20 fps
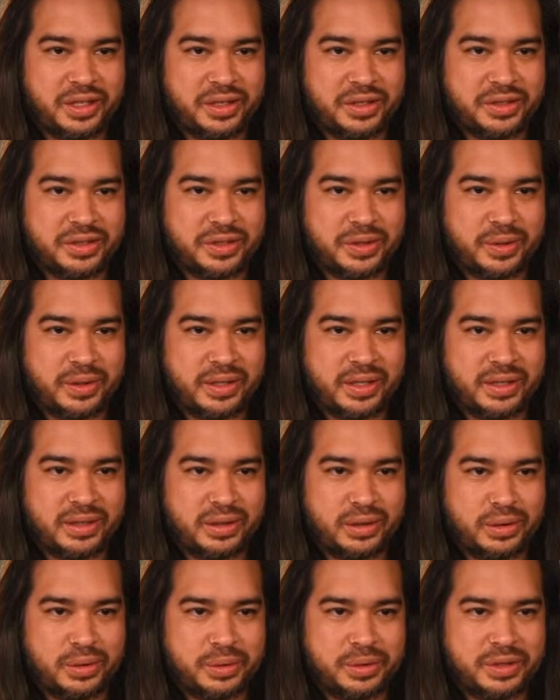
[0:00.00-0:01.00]
so you can
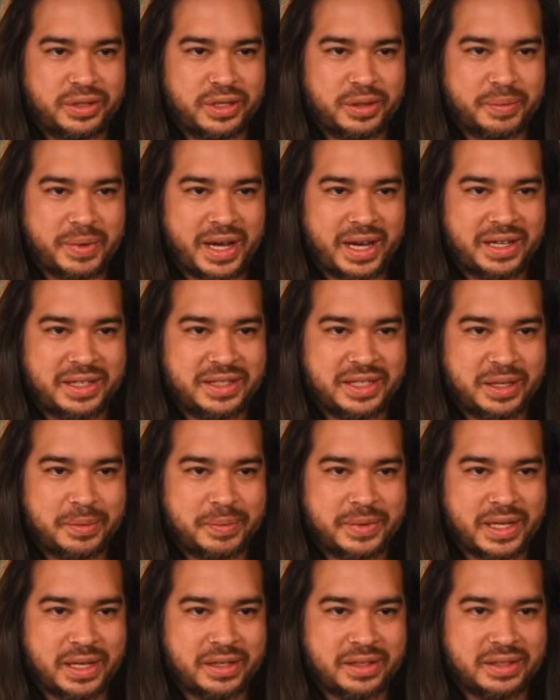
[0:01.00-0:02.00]
load some items
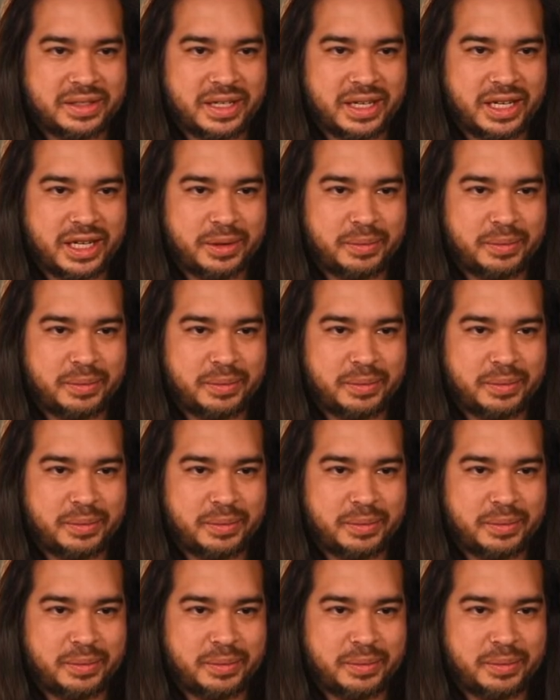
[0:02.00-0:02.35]
at a time.